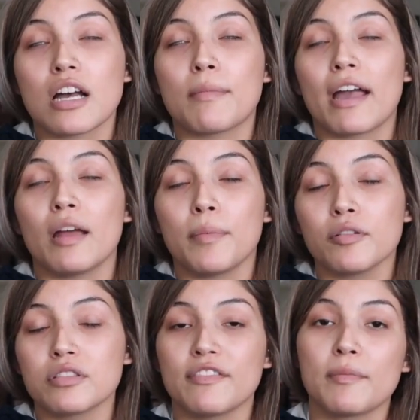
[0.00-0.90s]
Um, I had
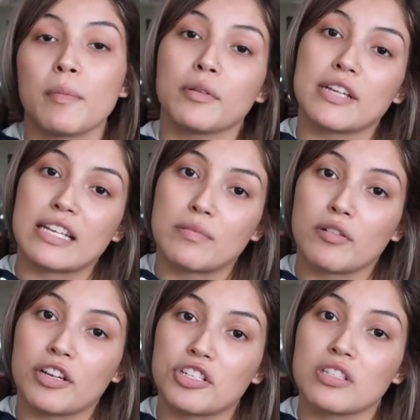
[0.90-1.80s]
posted for people to ask me
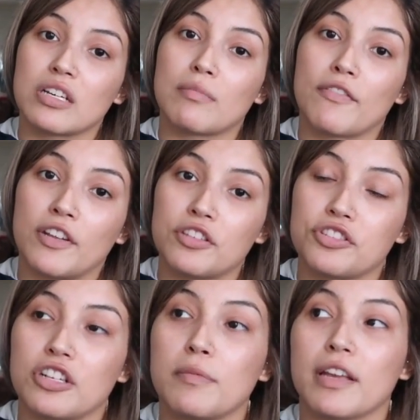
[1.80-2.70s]
questions on my fitness
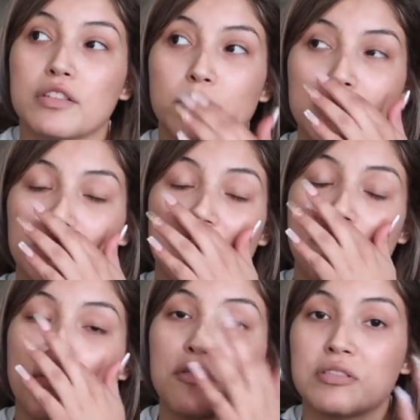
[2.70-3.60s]
journey because recently
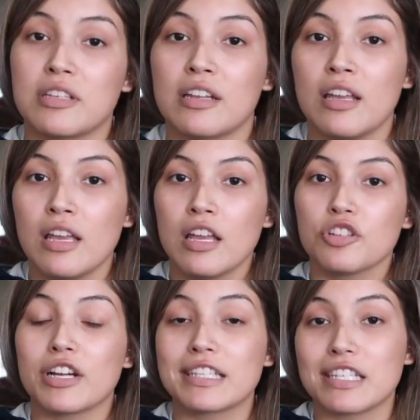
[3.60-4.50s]
I've posted
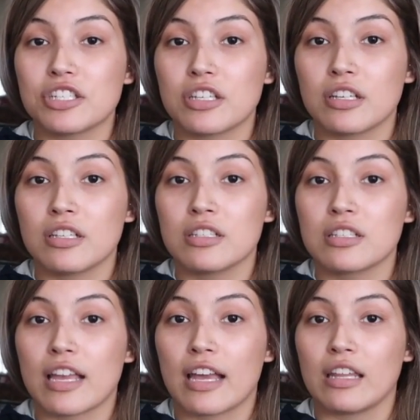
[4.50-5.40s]

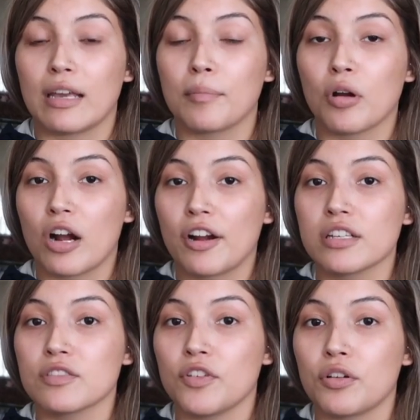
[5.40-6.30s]
transitions and like
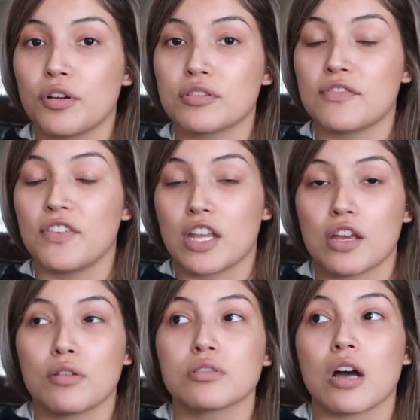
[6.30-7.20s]
progress photos and
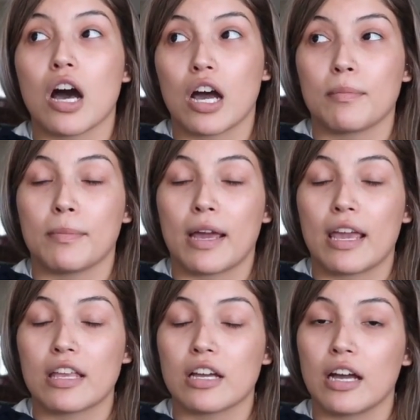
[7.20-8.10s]
videos on
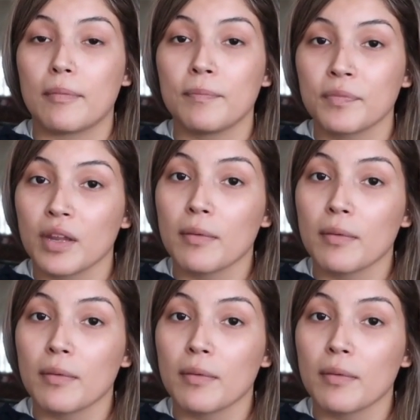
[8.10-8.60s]
my um,